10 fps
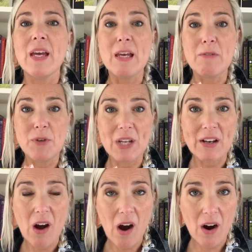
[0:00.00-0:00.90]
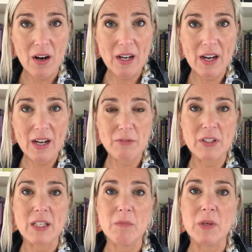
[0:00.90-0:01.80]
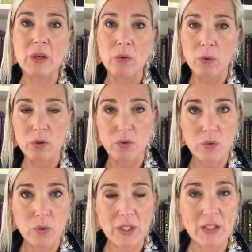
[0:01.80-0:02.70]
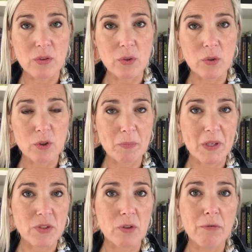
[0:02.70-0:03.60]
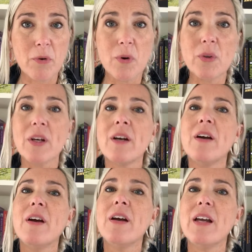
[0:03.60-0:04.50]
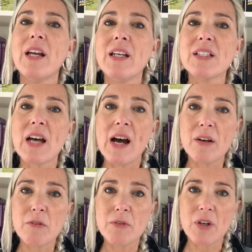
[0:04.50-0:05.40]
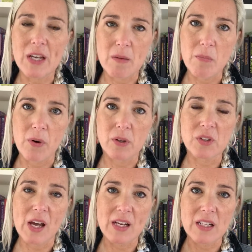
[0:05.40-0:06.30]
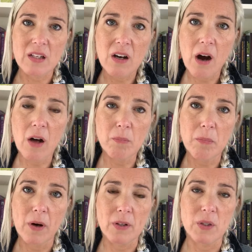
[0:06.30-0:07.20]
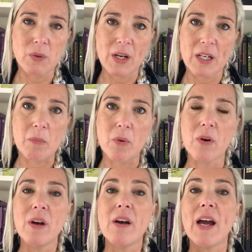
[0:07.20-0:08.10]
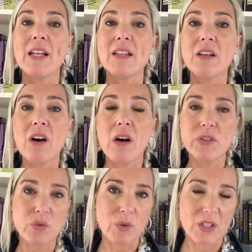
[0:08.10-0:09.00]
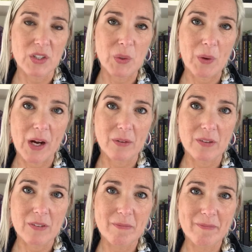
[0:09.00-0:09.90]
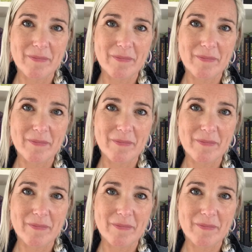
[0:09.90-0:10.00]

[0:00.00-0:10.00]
If you then archive the email or draw it into your special folder, it is out of your inbox and it can't bother you anymore and it can't stress you out.